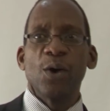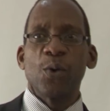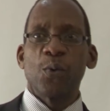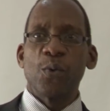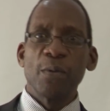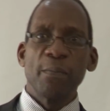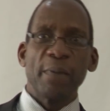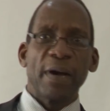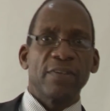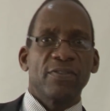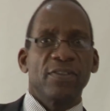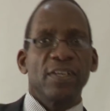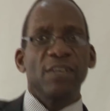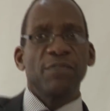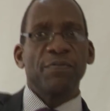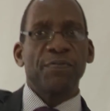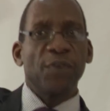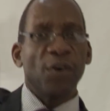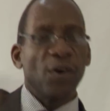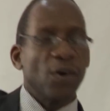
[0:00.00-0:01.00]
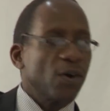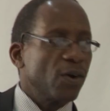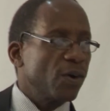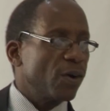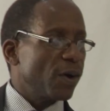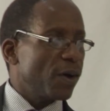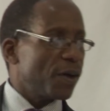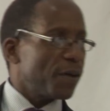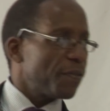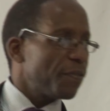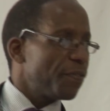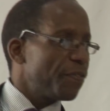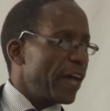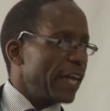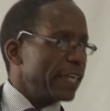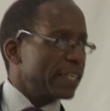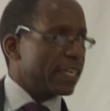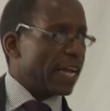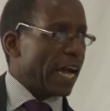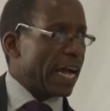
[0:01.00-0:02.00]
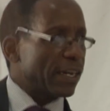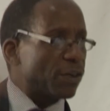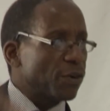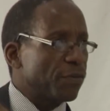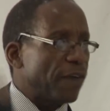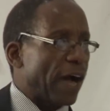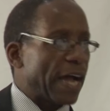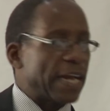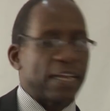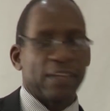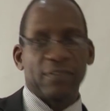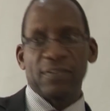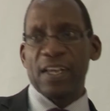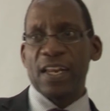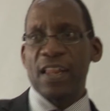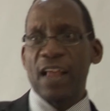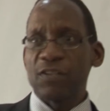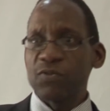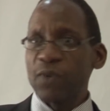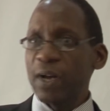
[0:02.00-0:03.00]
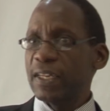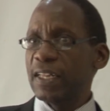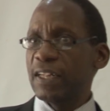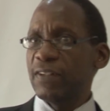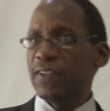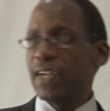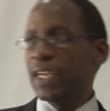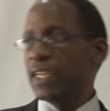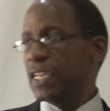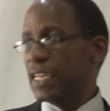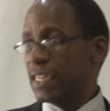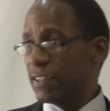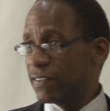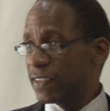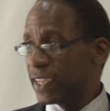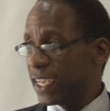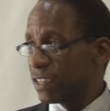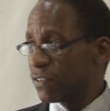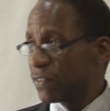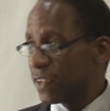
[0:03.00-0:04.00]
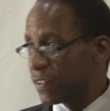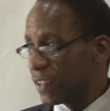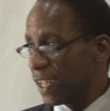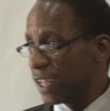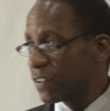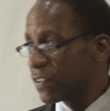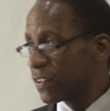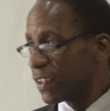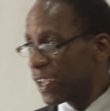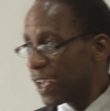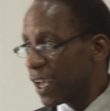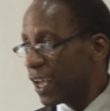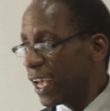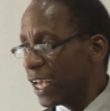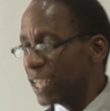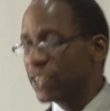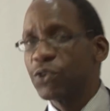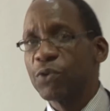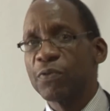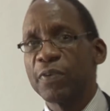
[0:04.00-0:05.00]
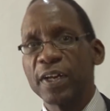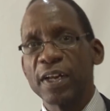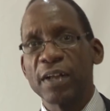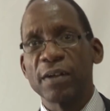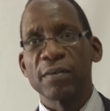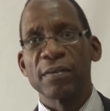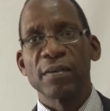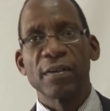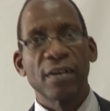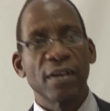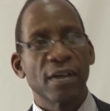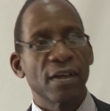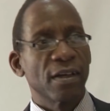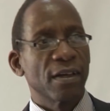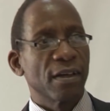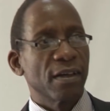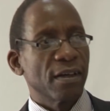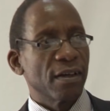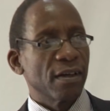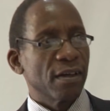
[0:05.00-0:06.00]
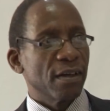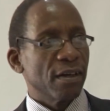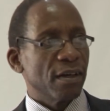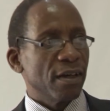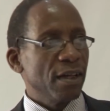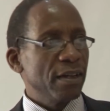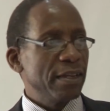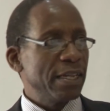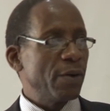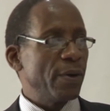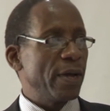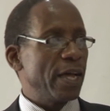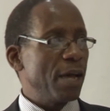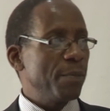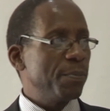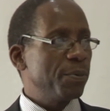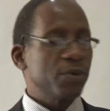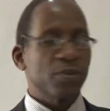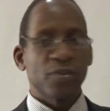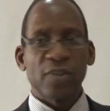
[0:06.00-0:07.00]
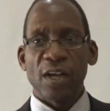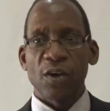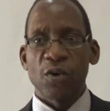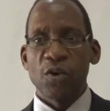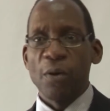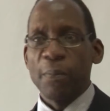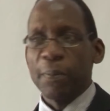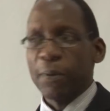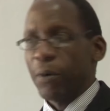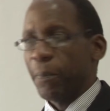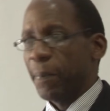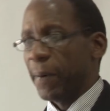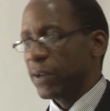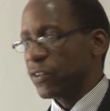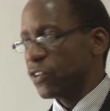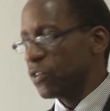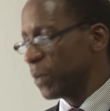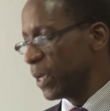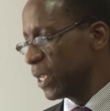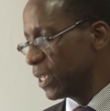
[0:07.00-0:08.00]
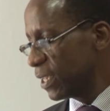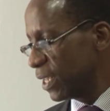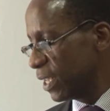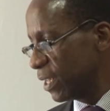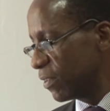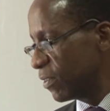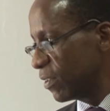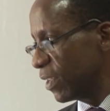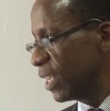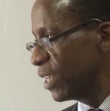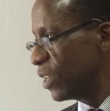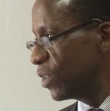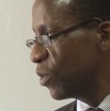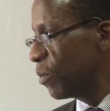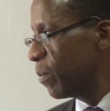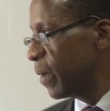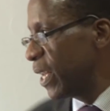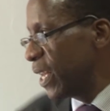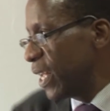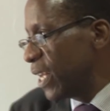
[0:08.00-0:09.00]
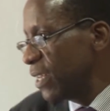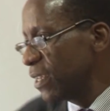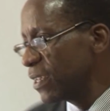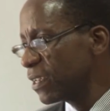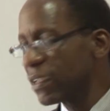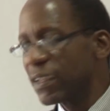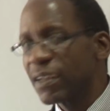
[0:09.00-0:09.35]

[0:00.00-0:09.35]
we must invoke that kind of understanding. That's what they said in state versus a juvenile. And they were able to say corporal punishment is inhuman and